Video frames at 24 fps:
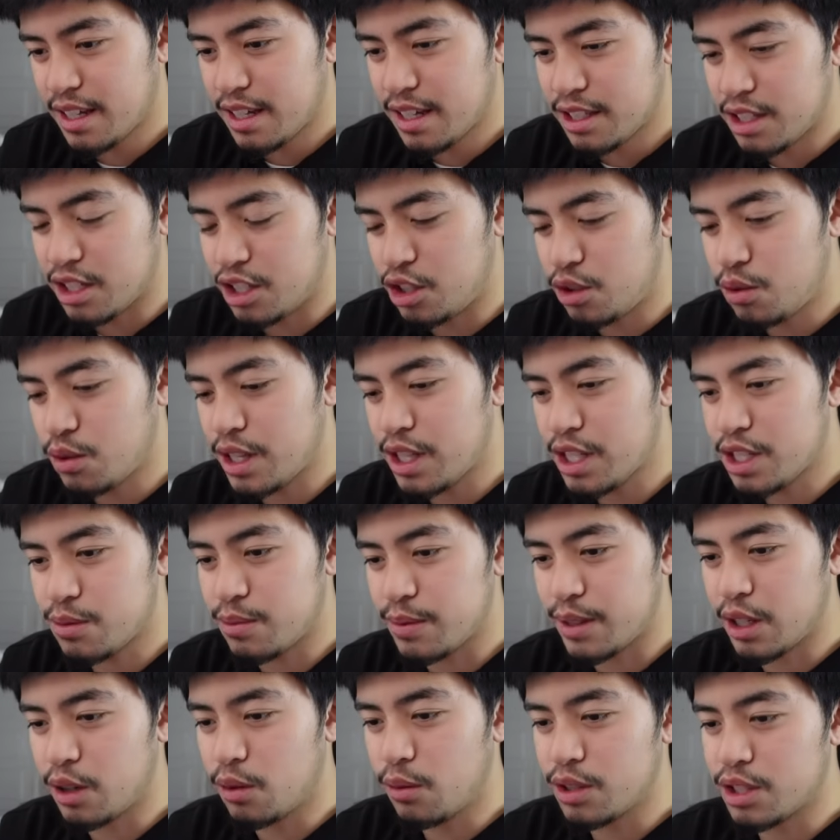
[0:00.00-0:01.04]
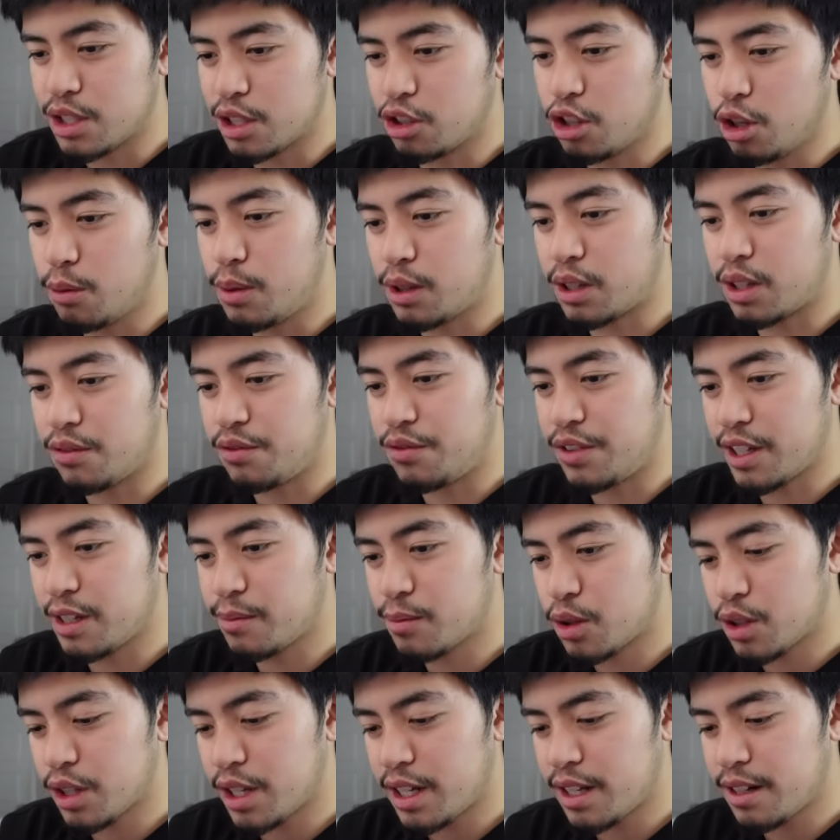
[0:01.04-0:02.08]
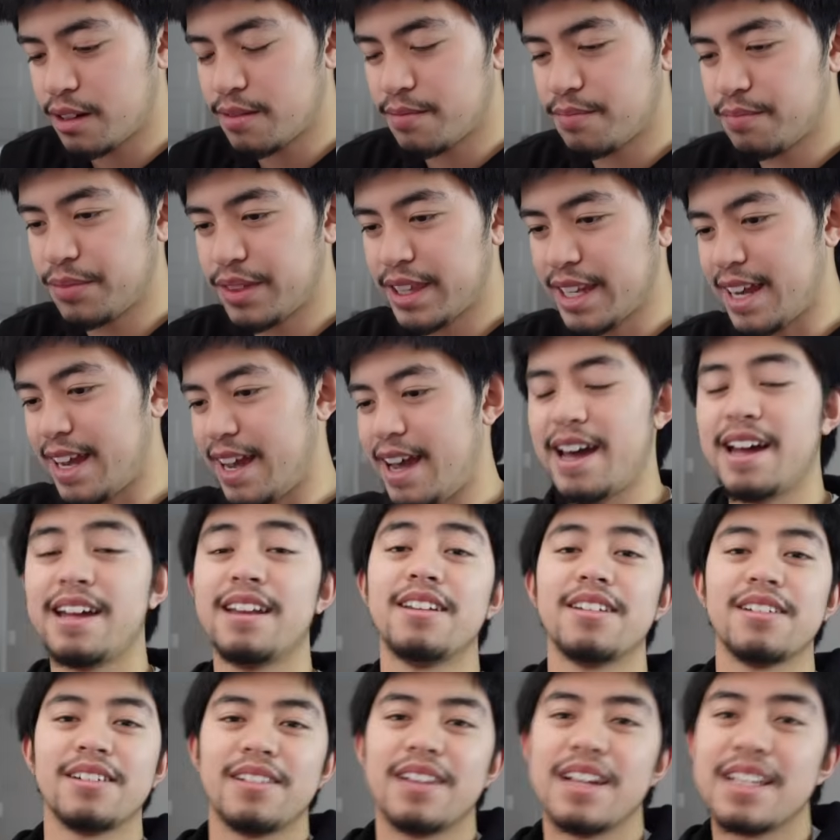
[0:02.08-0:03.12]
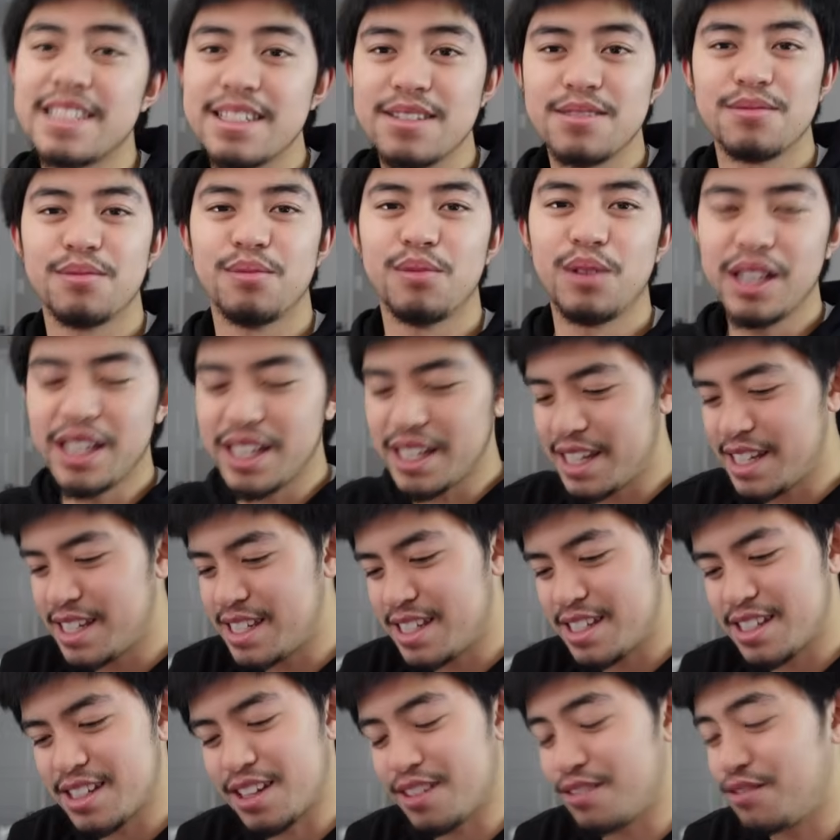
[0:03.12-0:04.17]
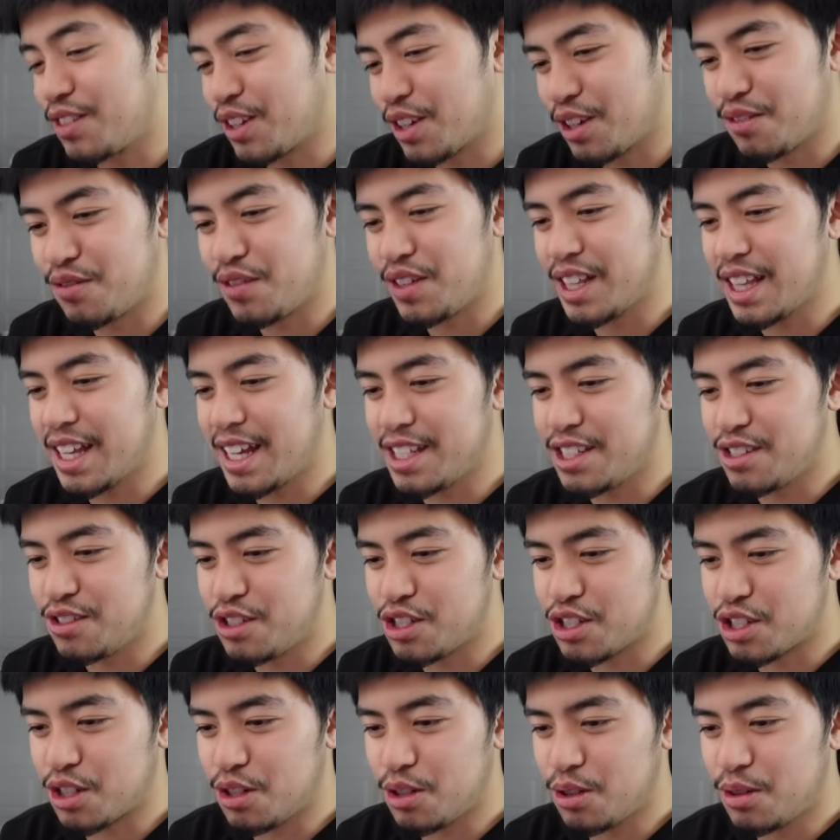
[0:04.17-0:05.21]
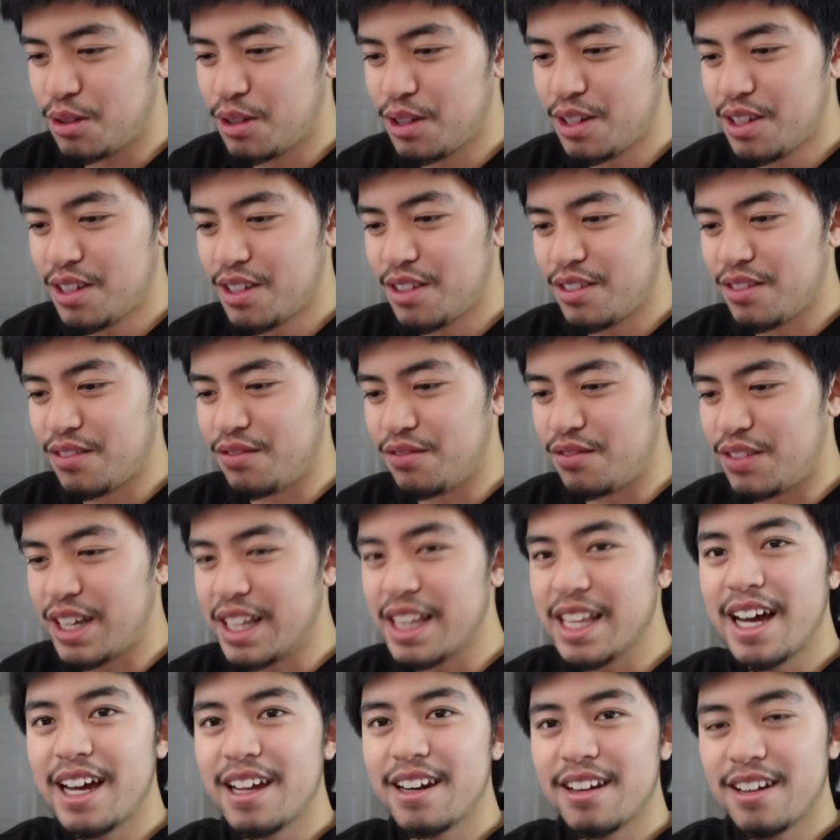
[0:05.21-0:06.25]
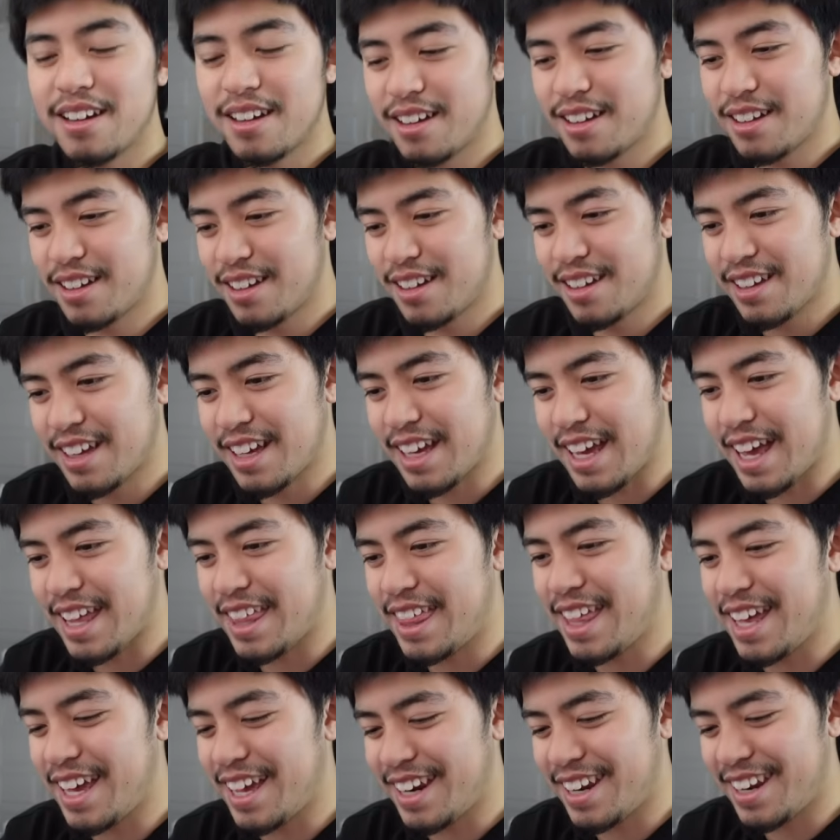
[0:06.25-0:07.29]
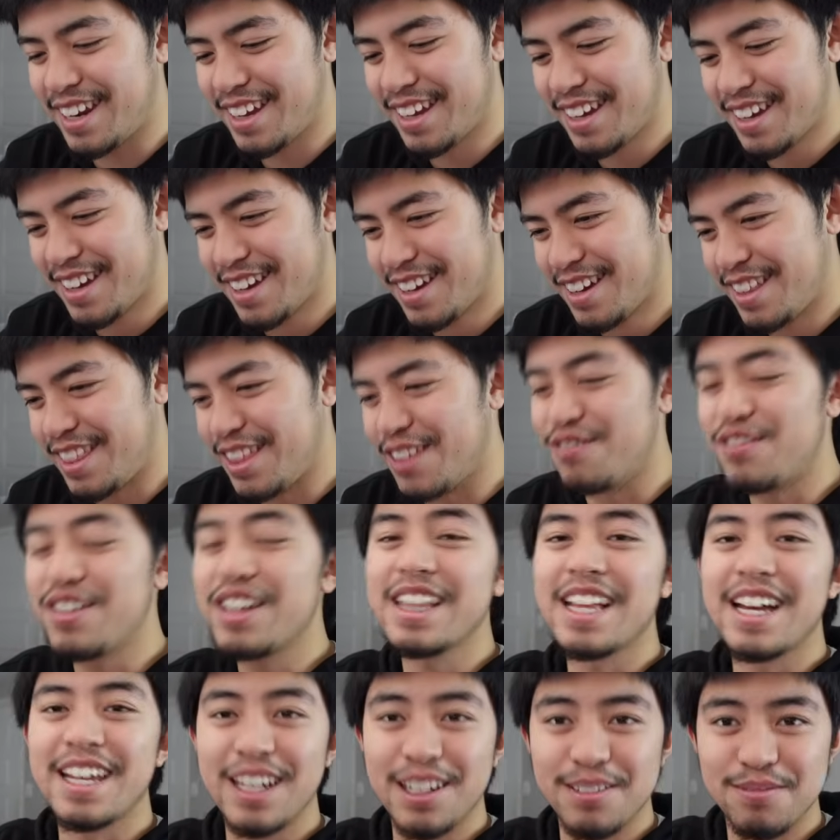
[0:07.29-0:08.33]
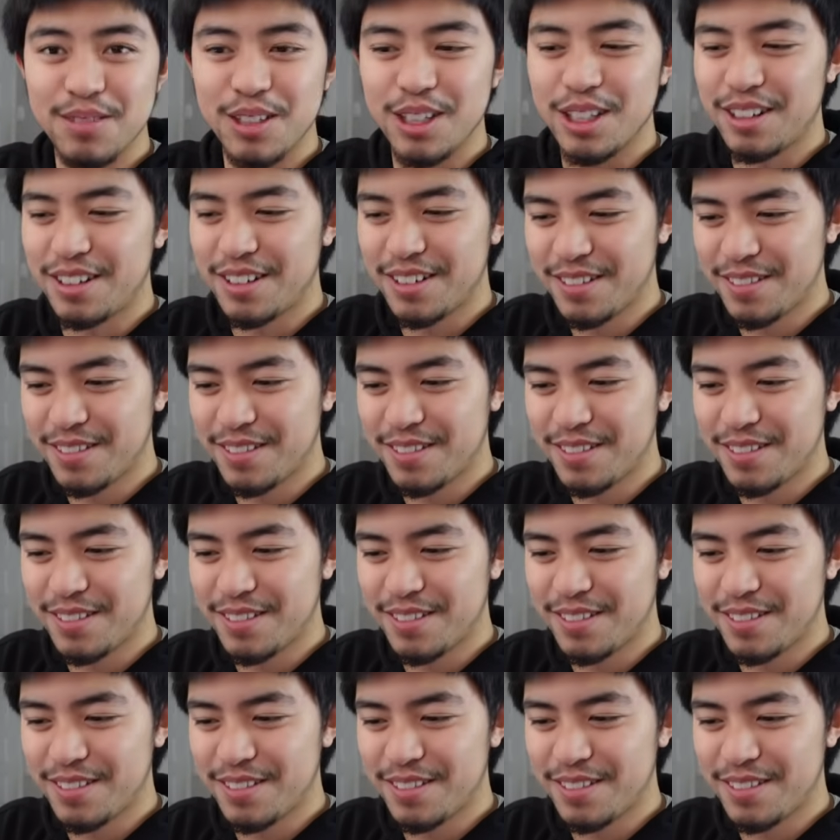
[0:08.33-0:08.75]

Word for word: To do this, we go into global config mode again, and it's really easy to configure V LANs. You just go V LAN and then the V LAN number.